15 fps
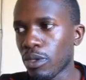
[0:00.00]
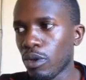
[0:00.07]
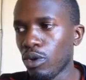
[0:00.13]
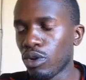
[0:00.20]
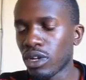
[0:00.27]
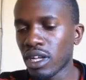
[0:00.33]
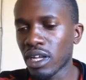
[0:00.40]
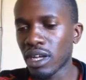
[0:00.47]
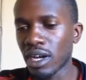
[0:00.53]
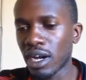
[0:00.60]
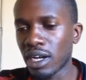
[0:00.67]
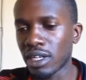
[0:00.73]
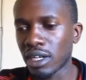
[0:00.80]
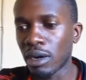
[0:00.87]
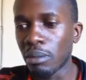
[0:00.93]
a
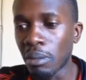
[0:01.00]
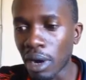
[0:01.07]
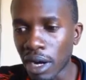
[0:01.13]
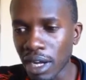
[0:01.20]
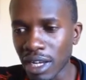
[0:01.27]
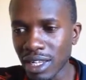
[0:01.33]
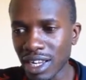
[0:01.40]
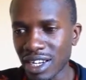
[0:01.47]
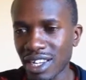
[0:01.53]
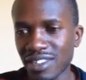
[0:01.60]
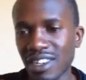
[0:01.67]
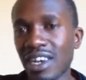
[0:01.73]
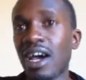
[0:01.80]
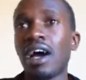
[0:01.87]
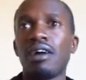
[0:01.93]
market that
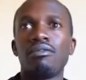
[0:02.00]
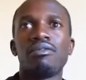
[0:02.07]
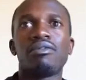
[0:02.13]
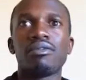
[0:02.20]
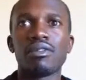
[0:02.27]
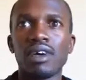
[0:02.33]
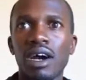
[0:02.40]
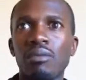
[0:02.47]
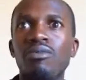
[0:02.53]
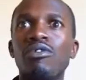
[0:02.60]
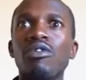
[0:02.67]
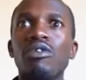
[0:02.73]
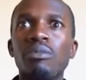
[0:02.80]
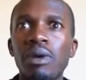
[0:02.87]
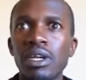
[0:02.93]
doesn't have
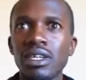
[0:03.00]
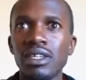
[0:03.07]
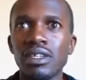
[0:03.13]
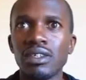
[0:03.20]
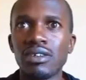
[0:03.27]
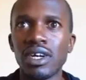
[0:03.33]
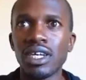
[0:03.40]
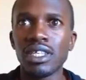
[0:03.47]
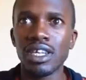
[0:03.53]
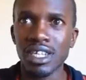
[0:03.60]
upfront money, right?